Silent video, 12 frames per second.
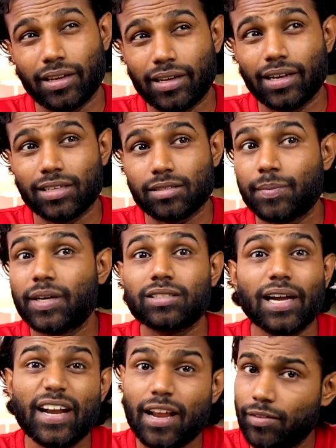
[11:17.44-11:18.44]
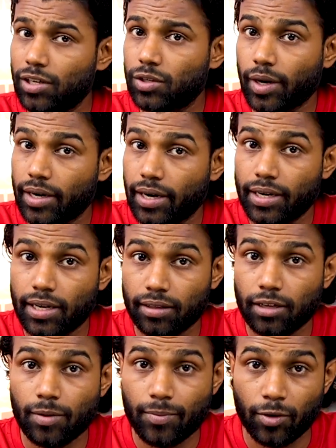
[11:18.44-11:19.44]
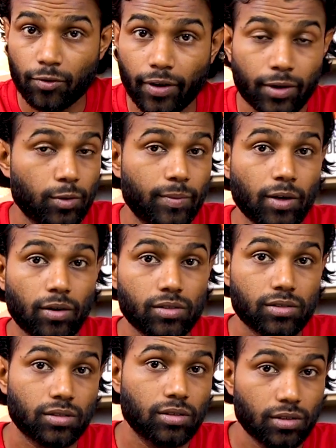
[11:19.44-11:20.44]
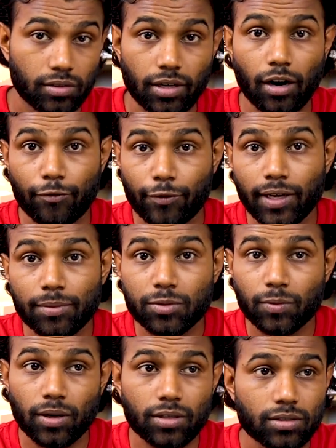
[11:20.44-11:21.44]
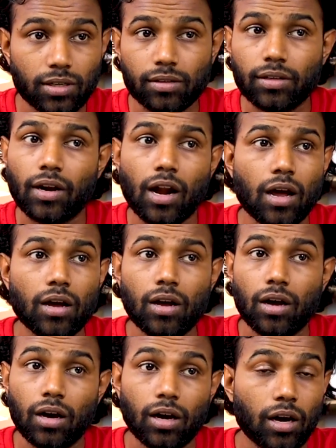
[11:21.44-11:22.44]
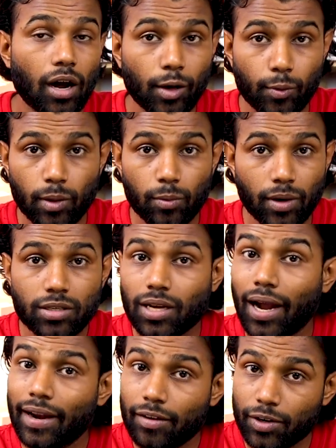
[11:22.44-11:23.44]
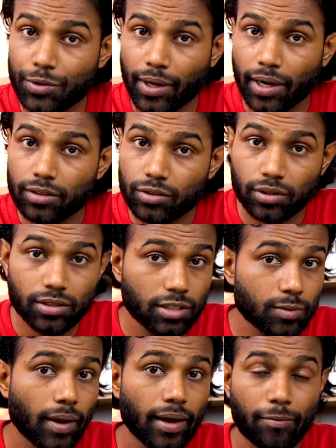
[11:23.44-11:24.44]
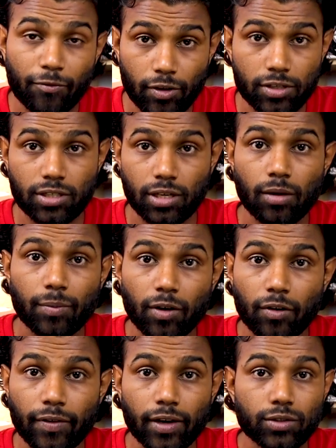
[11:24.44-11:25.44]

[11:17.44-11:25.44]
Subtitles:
Yes, because I never tried any other air purifier, to be honest. There are Philips ones and there are Honeywell ones. I never tried. So this is my first air purifier.